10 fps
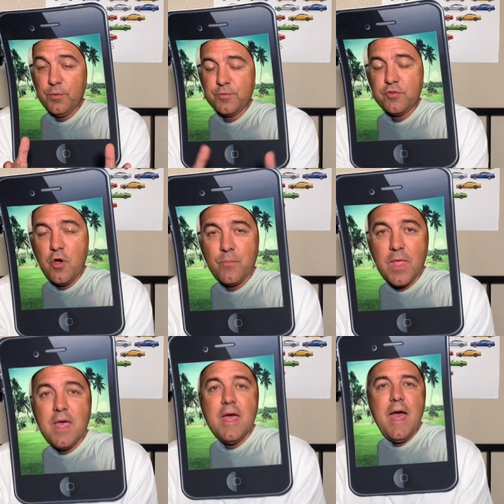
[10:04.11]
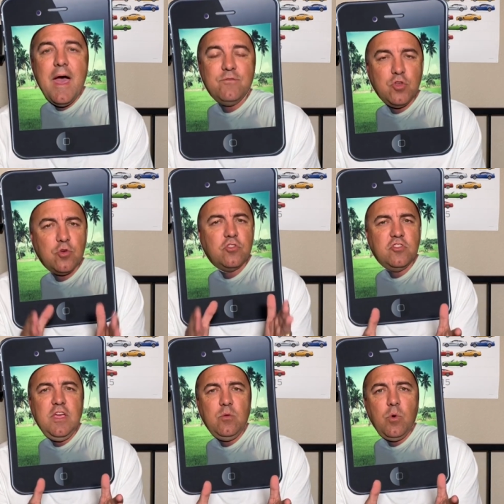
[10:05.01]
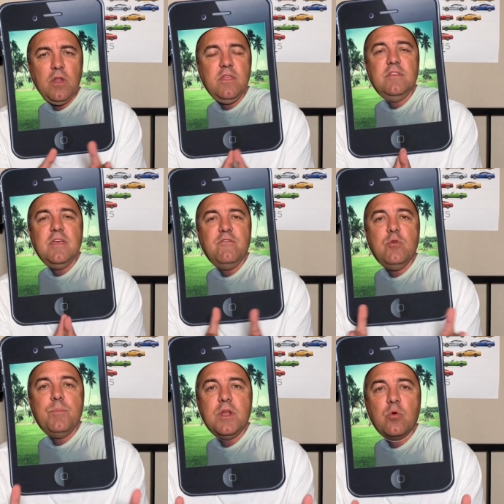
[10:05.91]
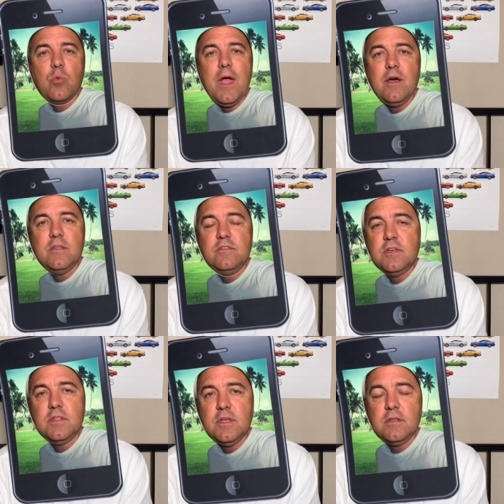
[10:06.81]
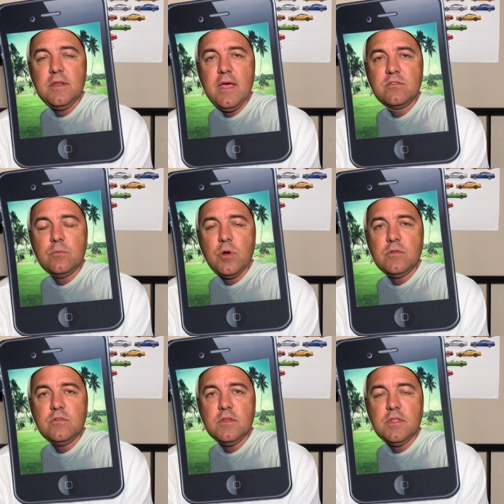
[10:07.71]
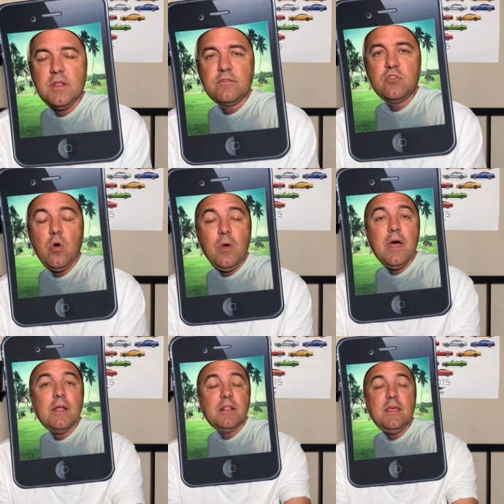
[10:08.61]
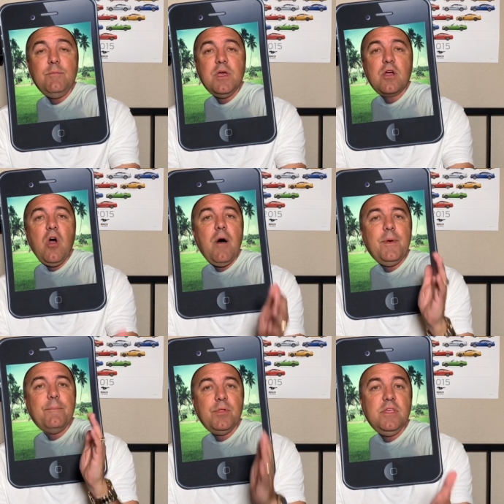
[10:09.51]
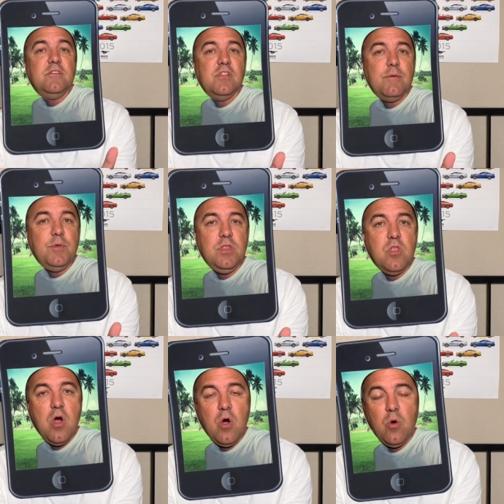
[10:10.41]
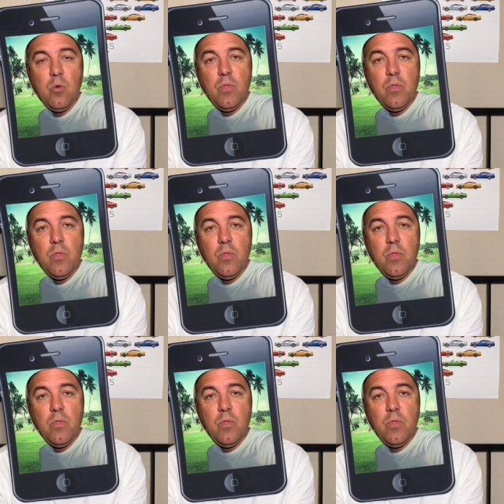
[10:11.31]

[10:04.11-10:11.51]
So have you seen one of these? Have you been around a Cygnet, an Aston Martin Cygnet? If so, leave me a comment. Please let me know.